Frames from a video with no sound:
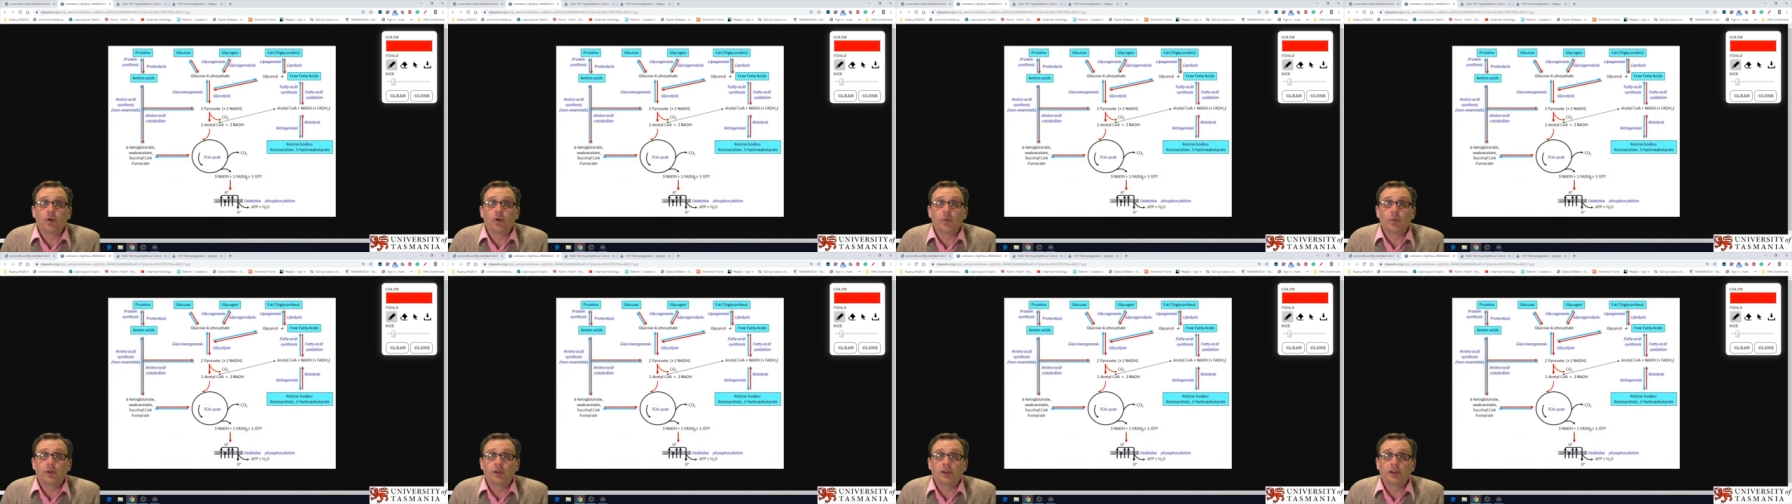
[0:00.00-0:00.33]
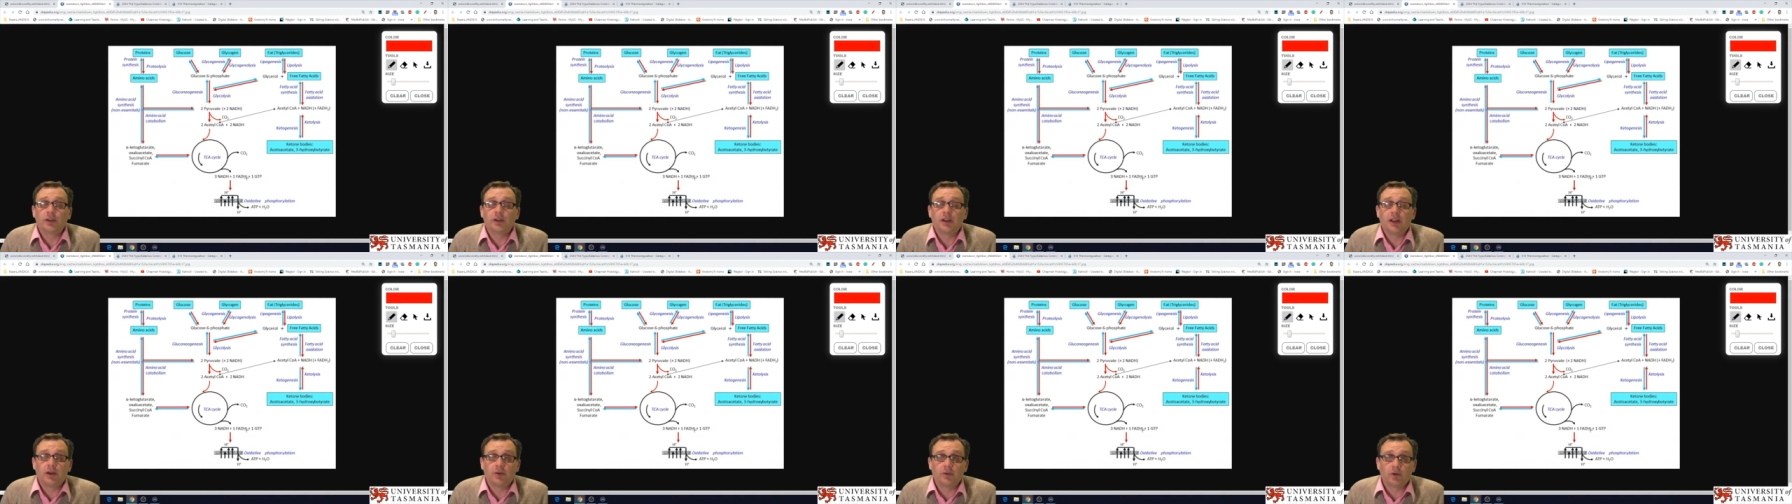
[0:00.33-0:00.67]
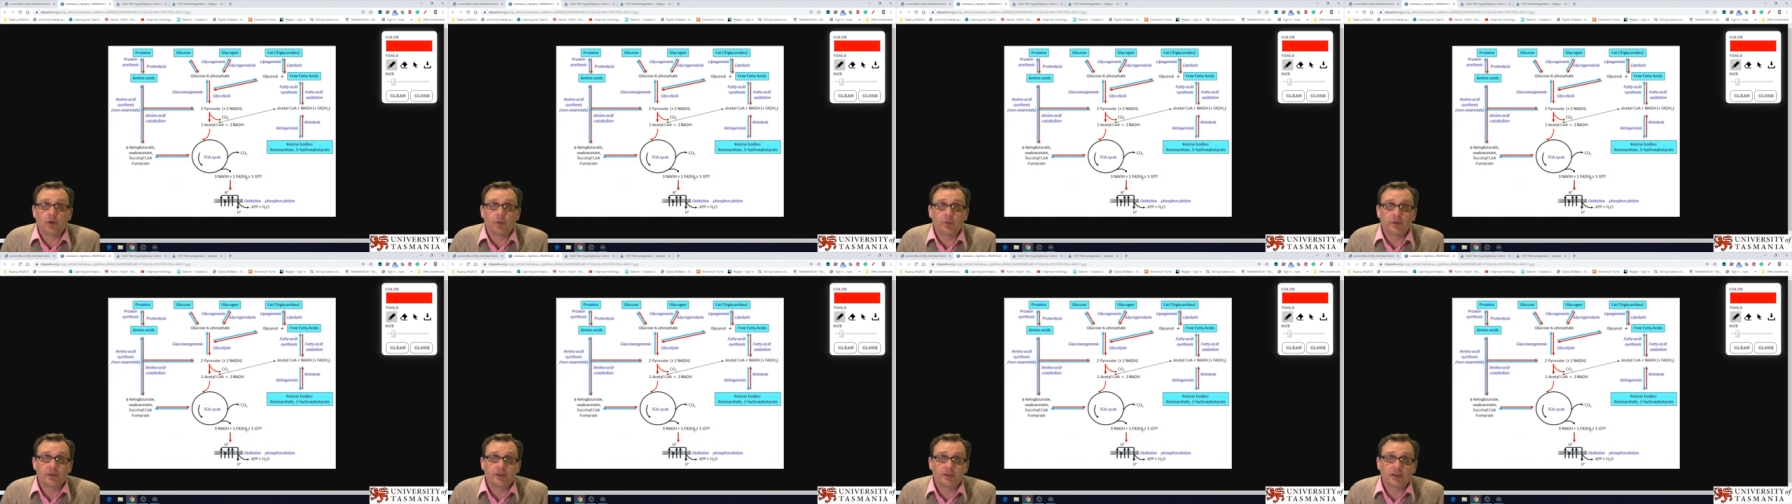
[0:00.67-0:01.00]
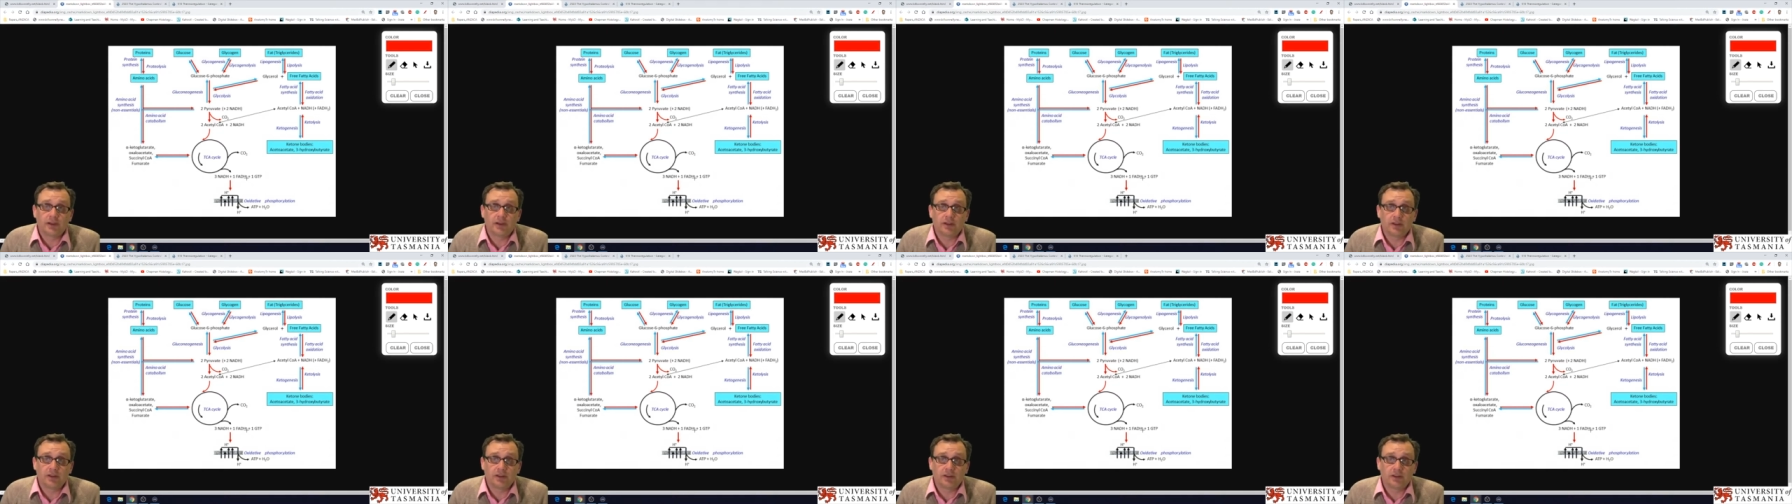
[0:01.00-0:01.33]
anaerobic and
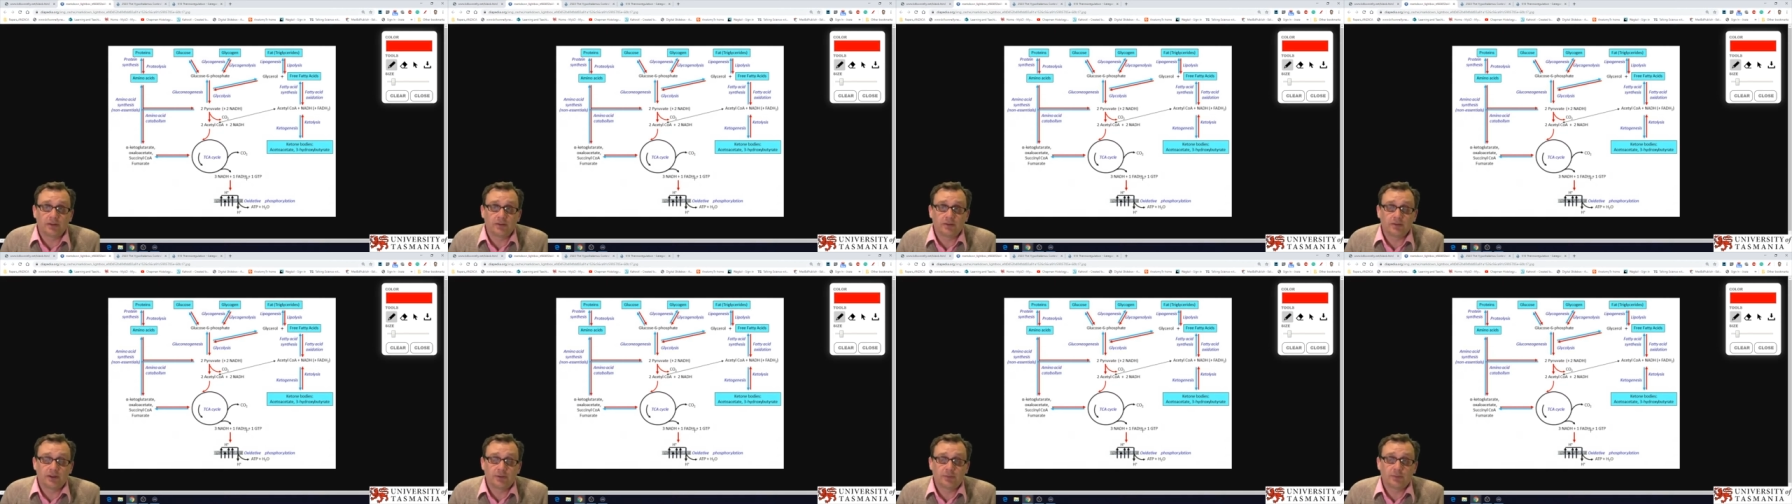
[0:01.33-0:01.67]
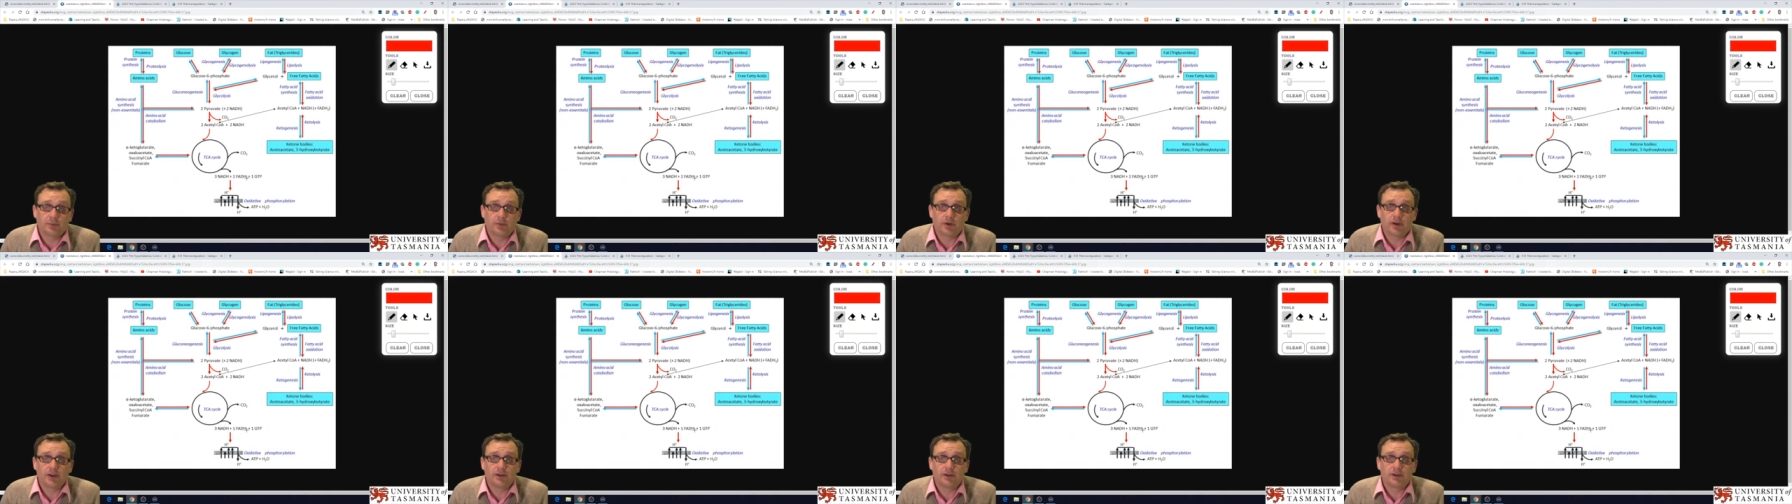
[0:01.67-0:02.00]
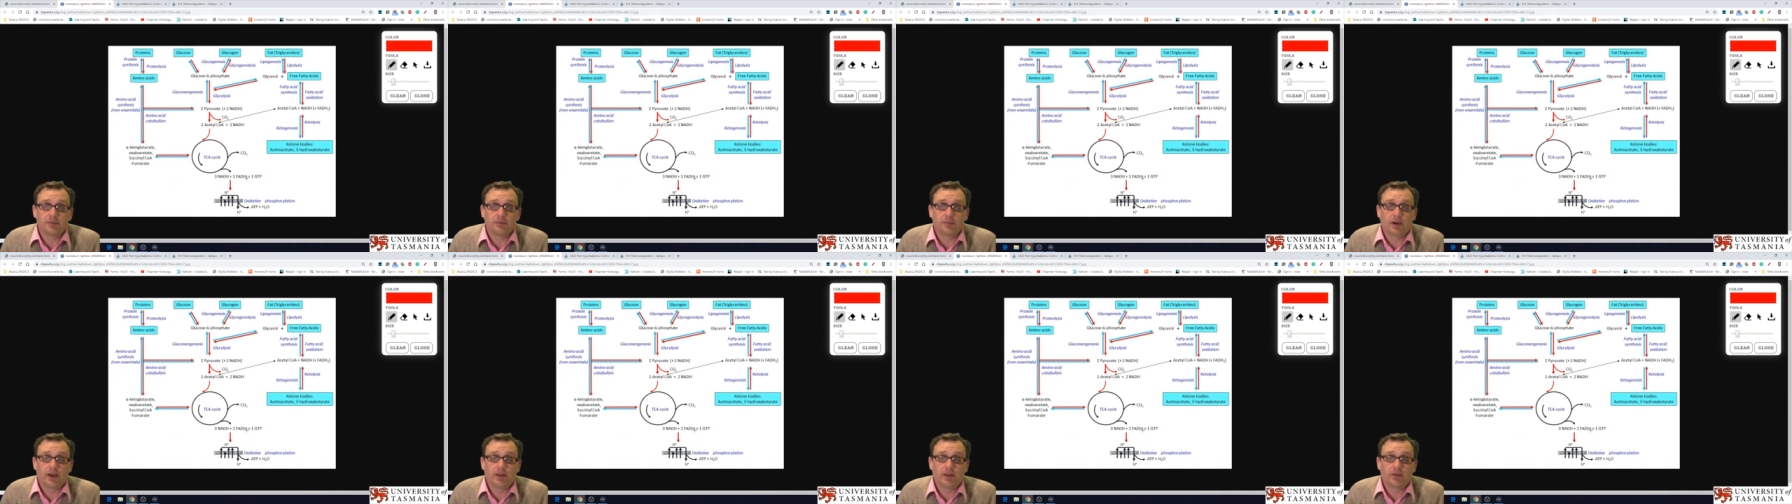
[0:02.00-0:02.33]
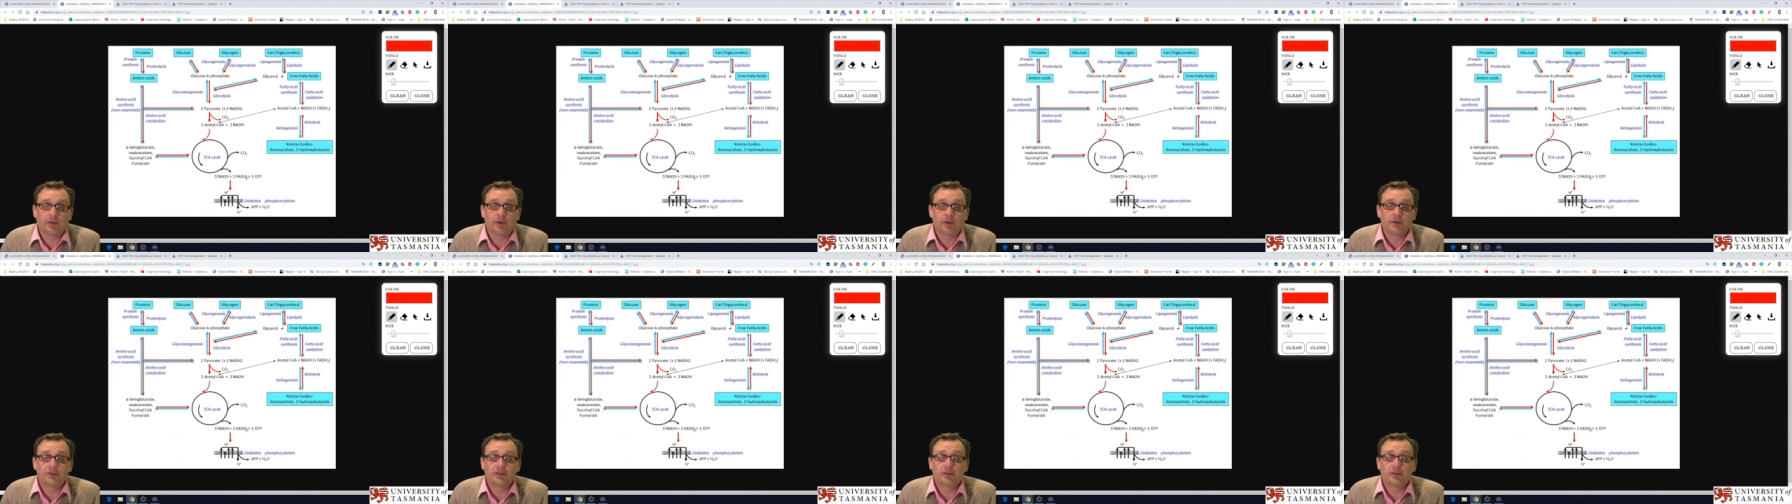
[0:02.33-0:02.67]
aerobic cellular
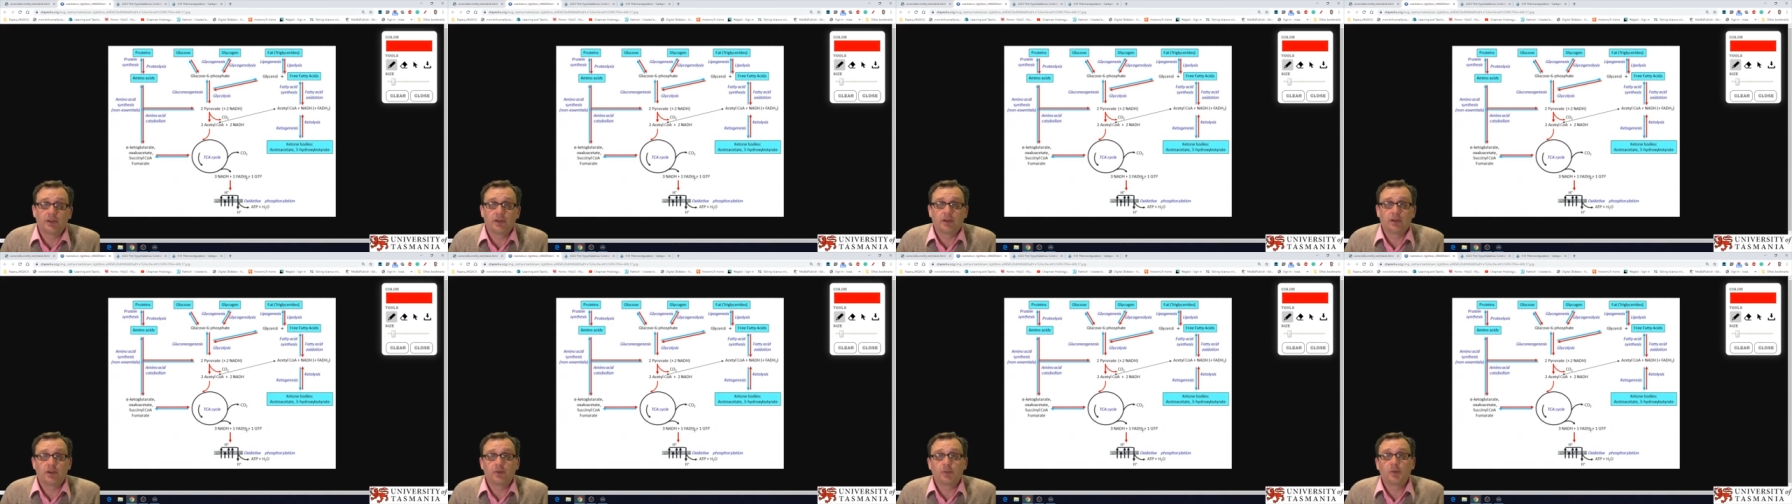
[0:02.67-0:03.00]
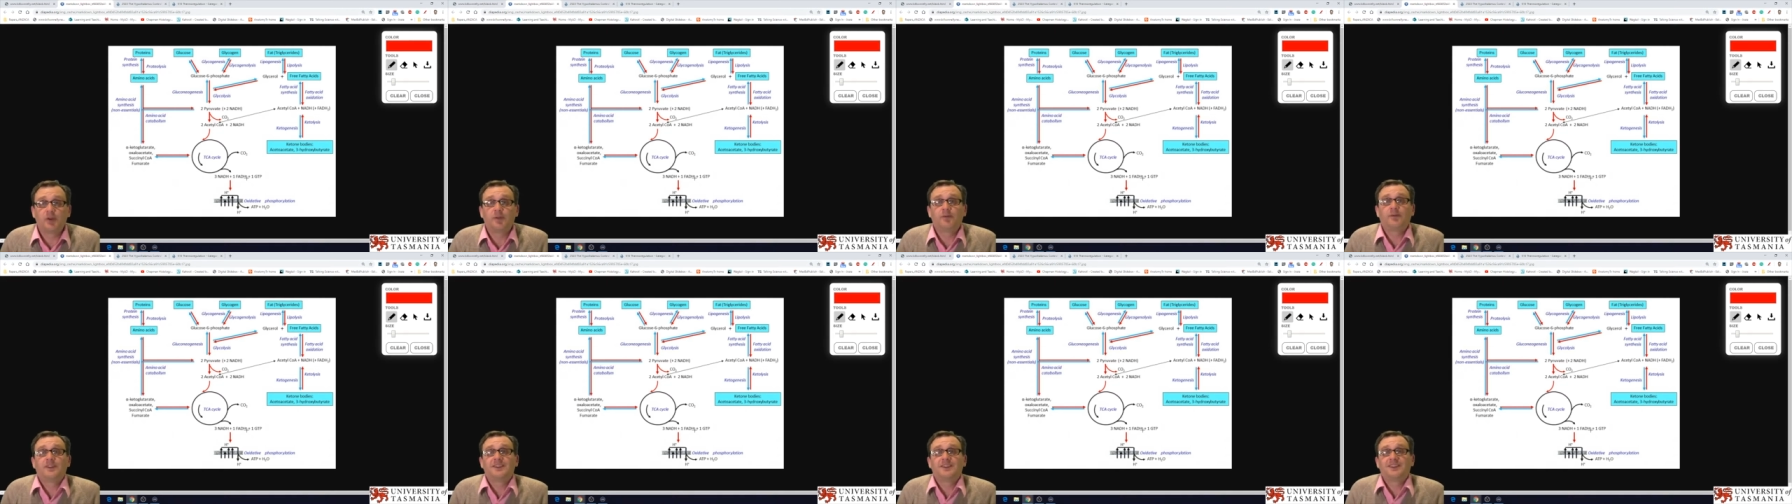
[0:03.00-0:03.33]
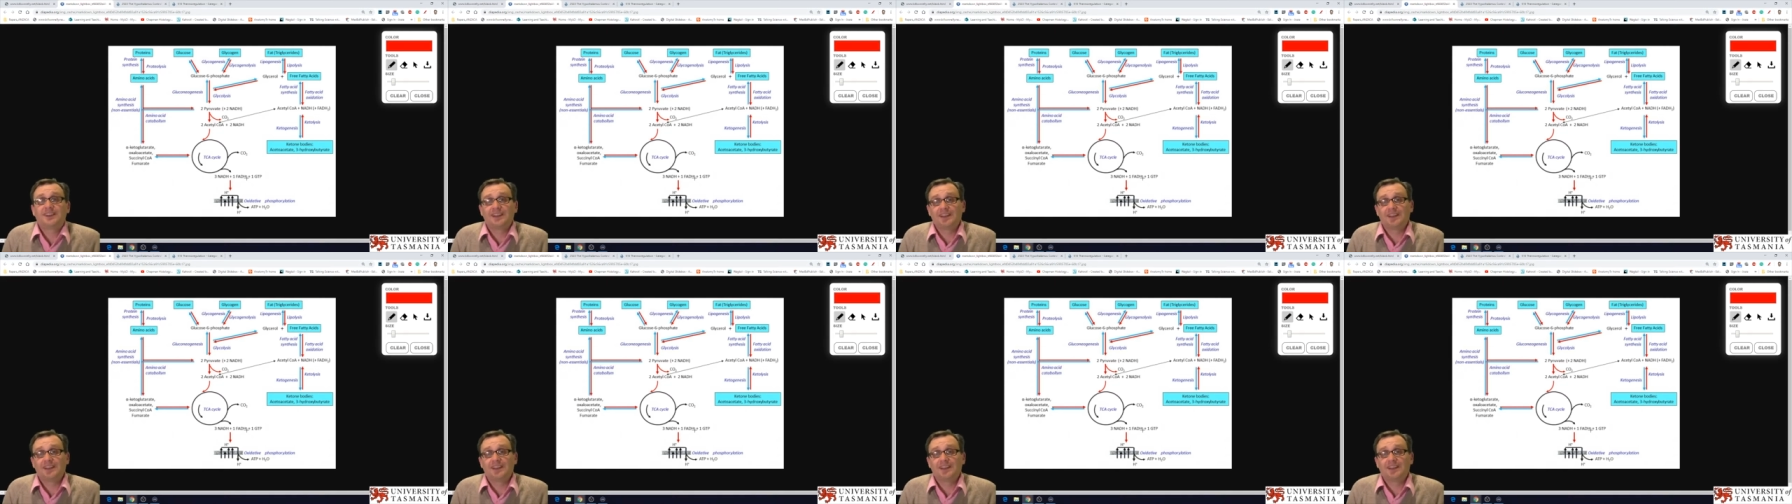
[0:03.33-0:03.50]
respiration pathways. So they're going to be